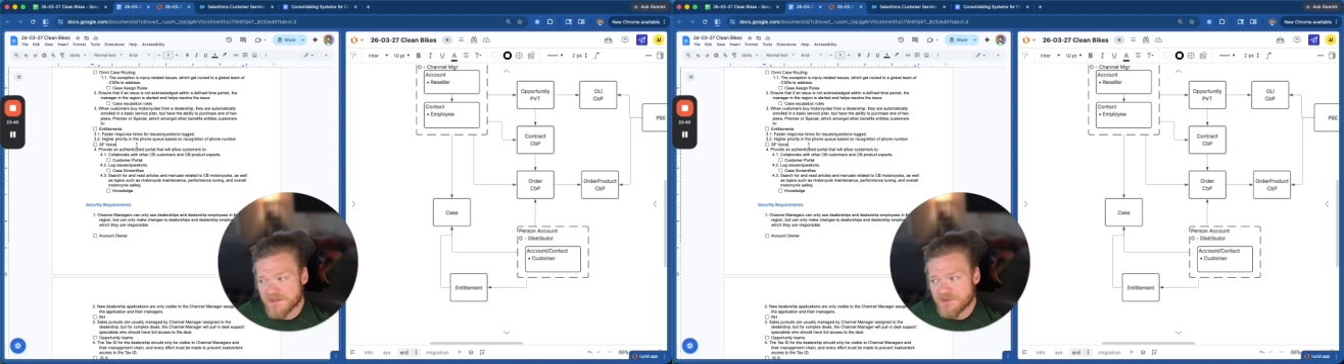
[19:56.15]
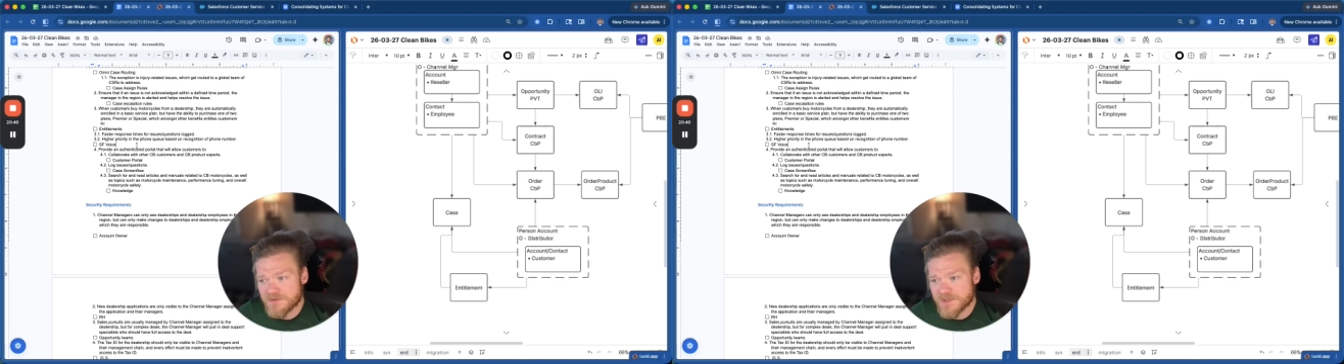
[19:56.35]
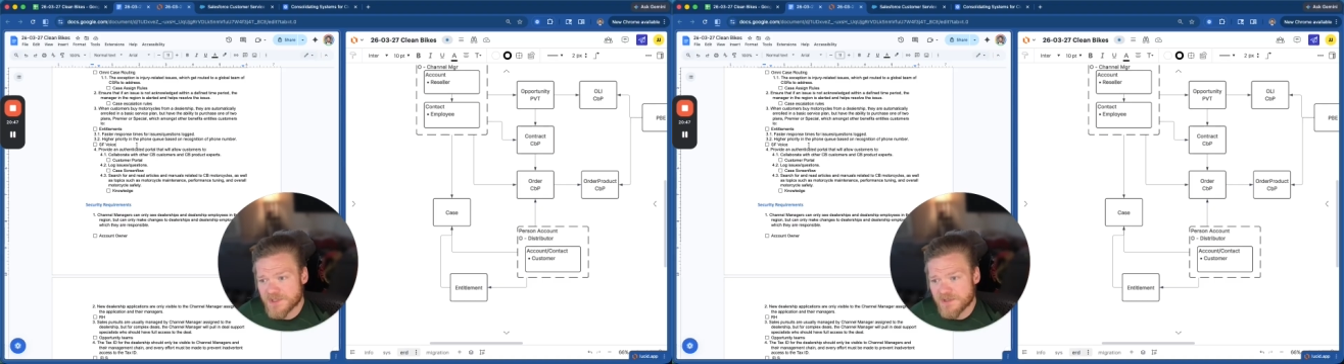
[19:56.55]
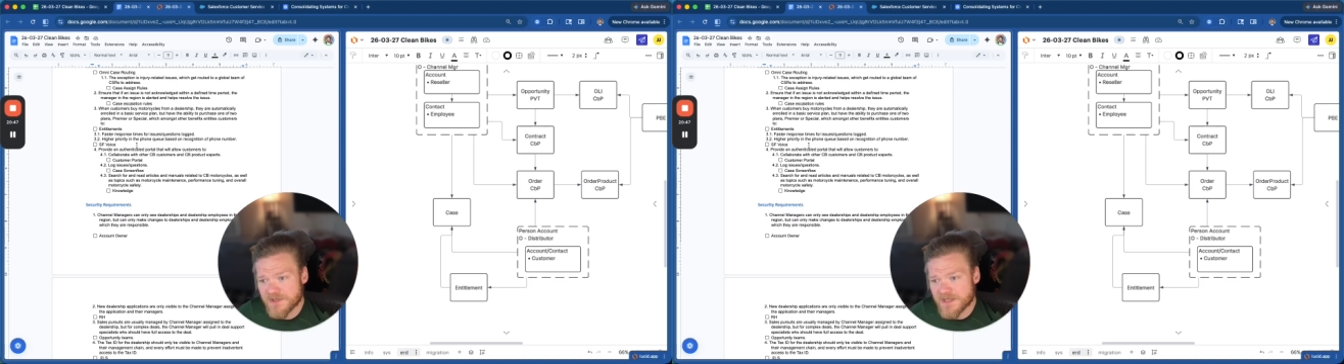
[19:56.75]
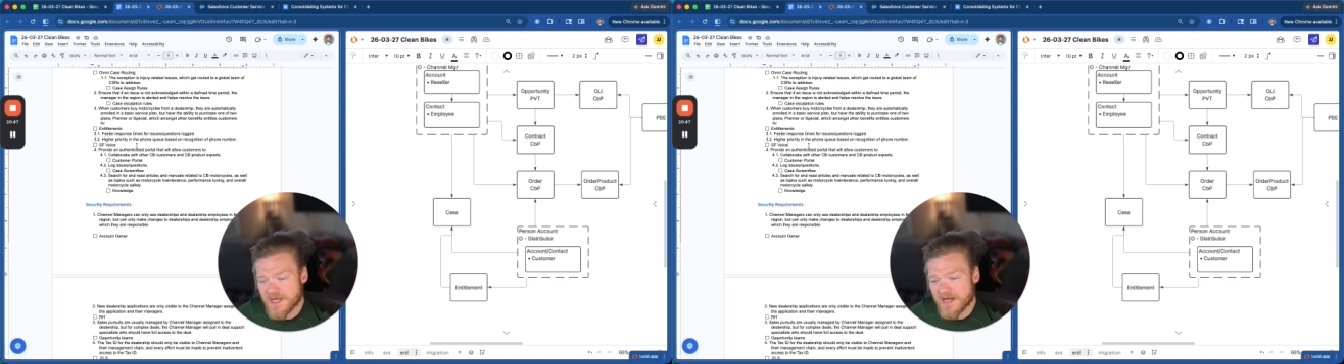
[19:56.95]
to ensure
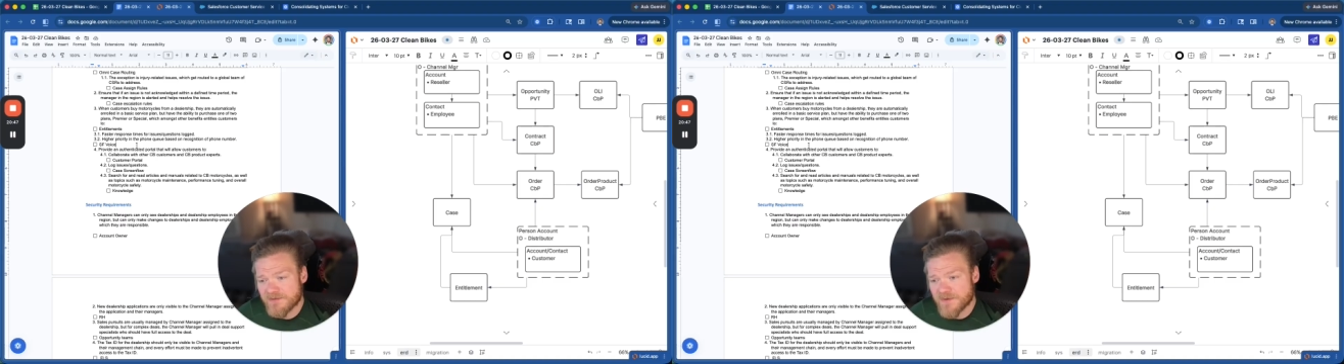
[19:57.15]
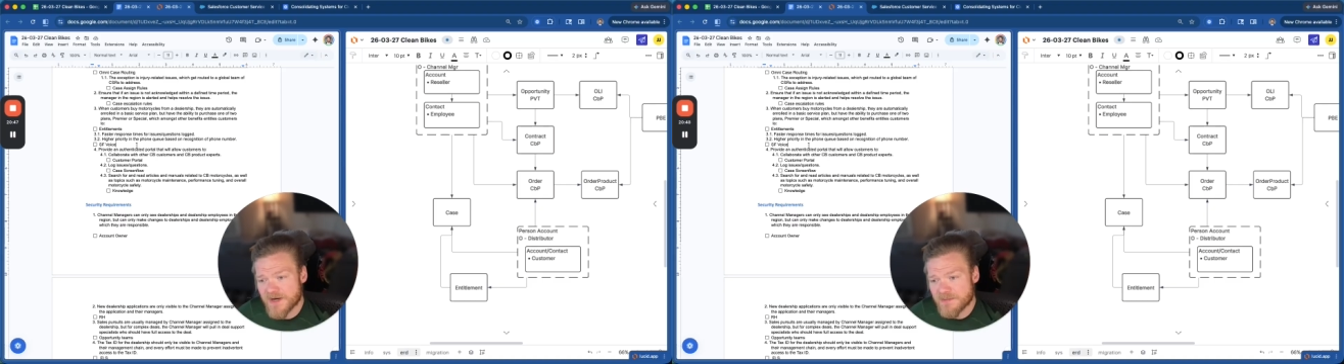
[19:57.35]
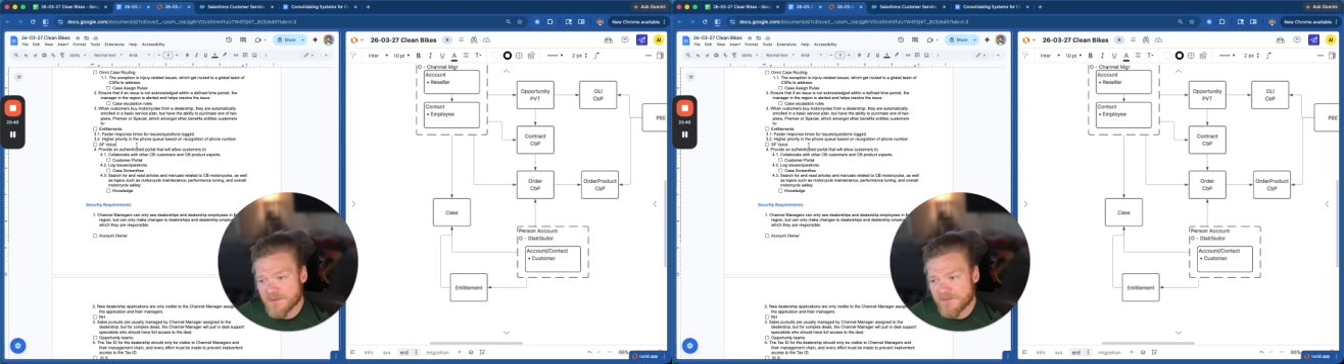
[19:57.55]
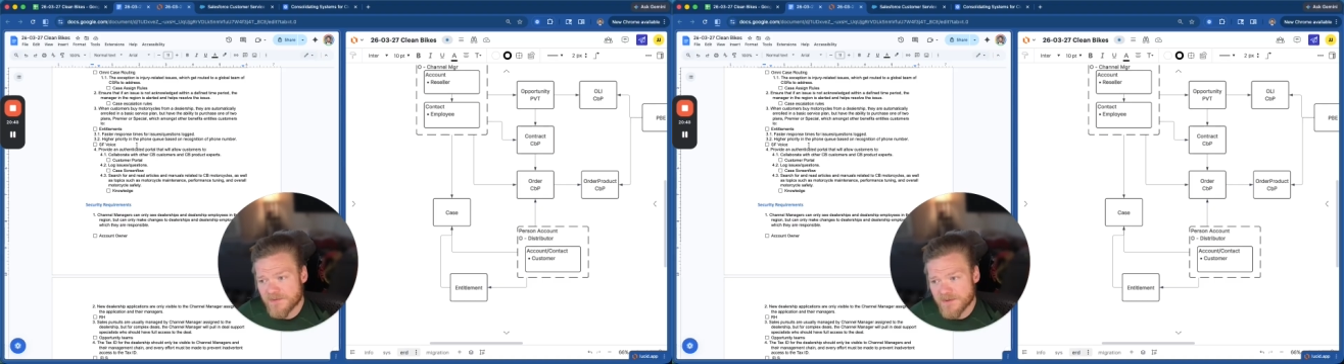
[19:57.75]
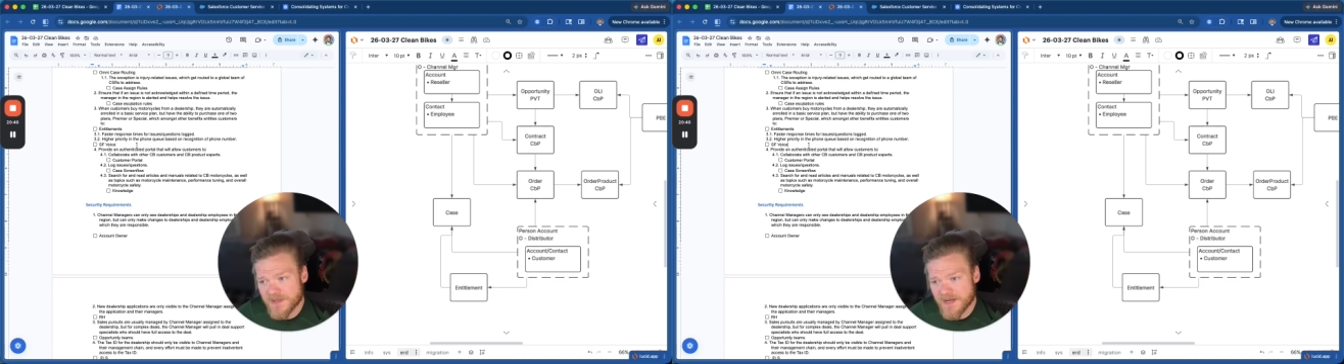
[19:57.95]
that they have a record
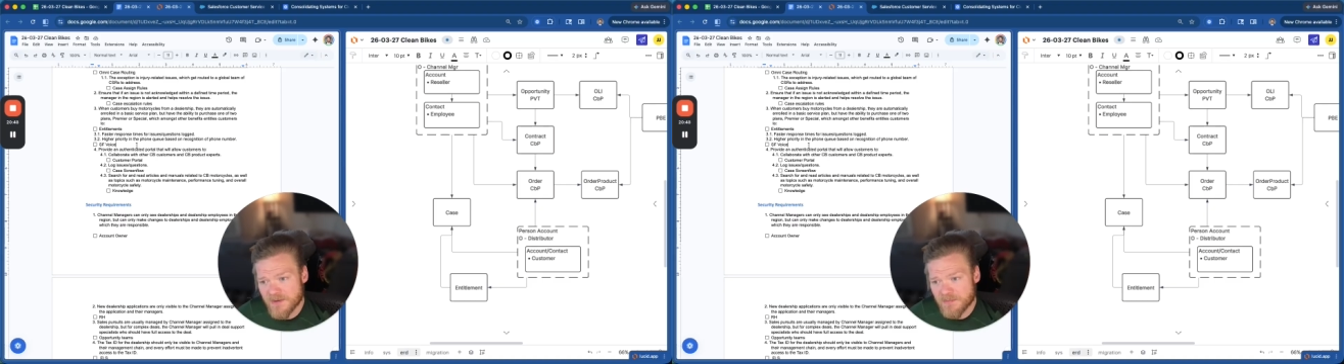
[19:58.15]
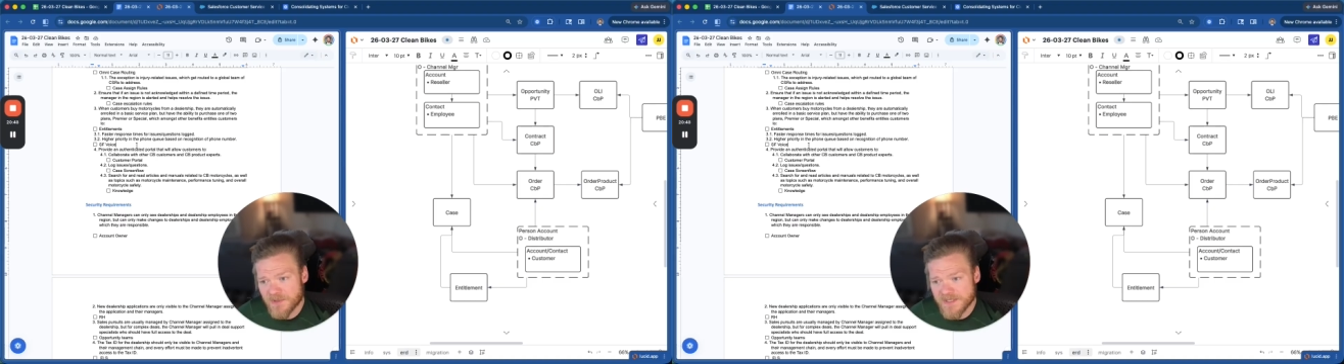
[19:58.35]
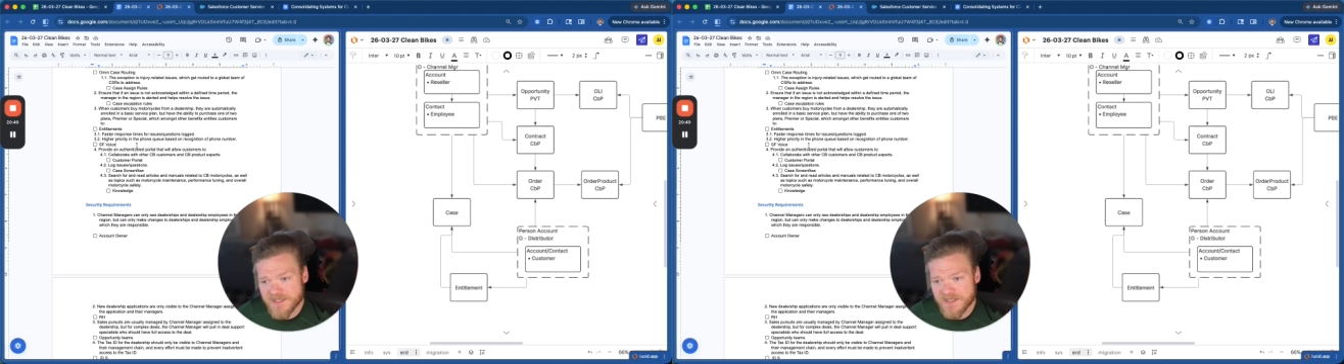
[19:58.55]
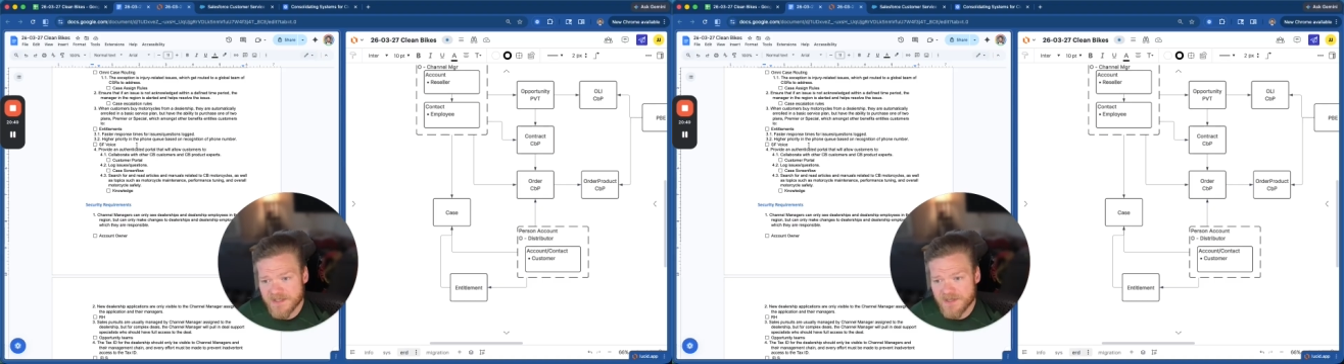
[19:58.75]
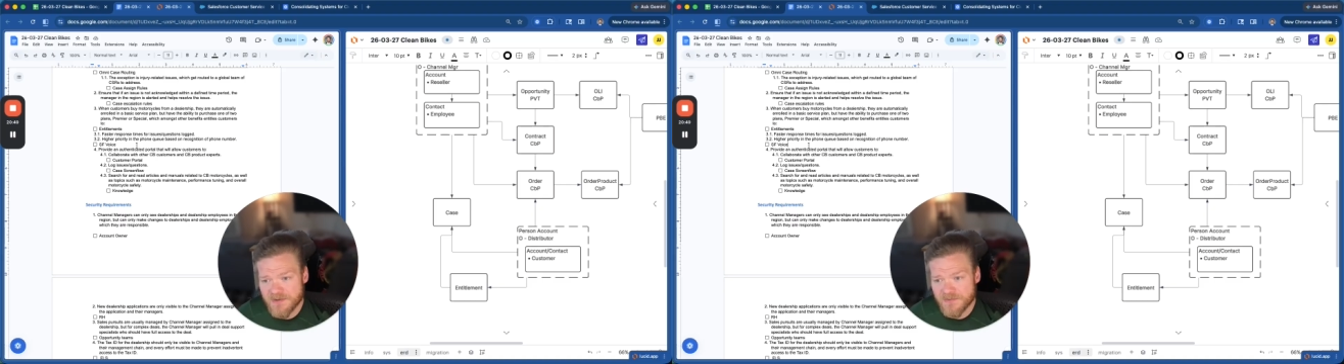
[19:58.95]
before they are placed in a
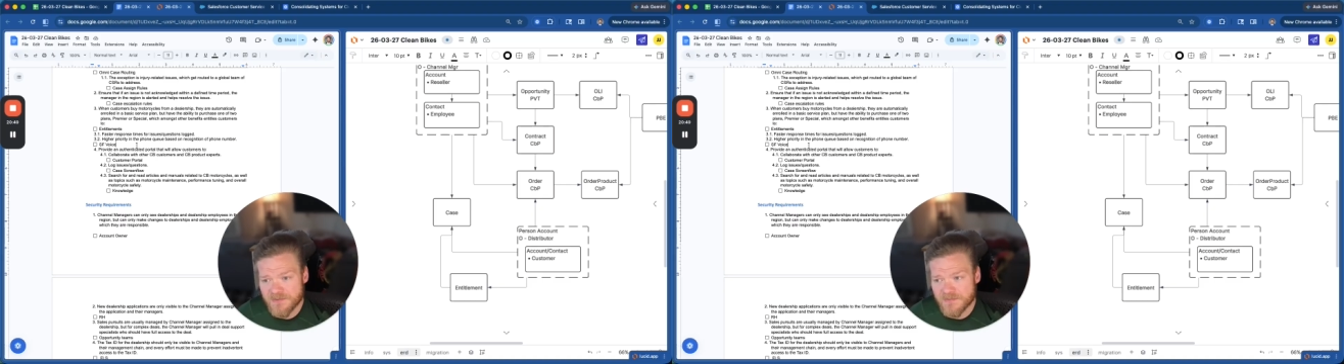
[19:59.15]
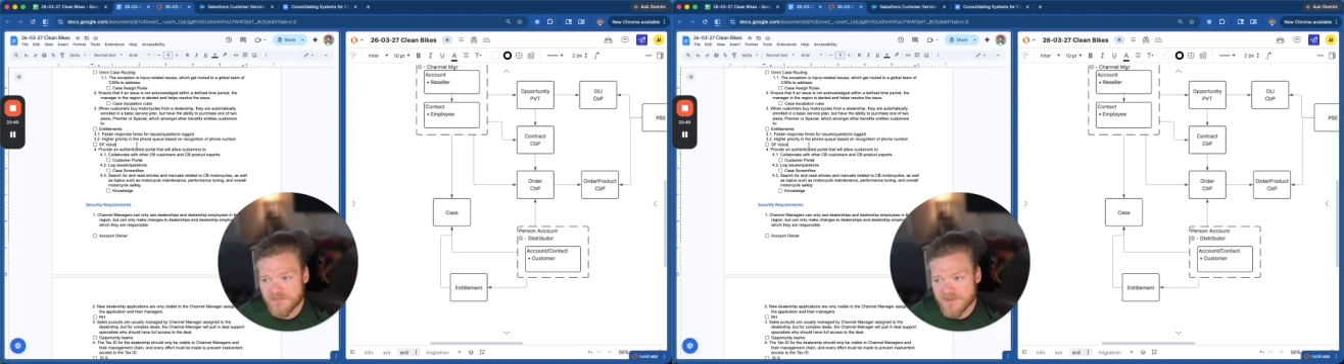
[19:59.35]
queue.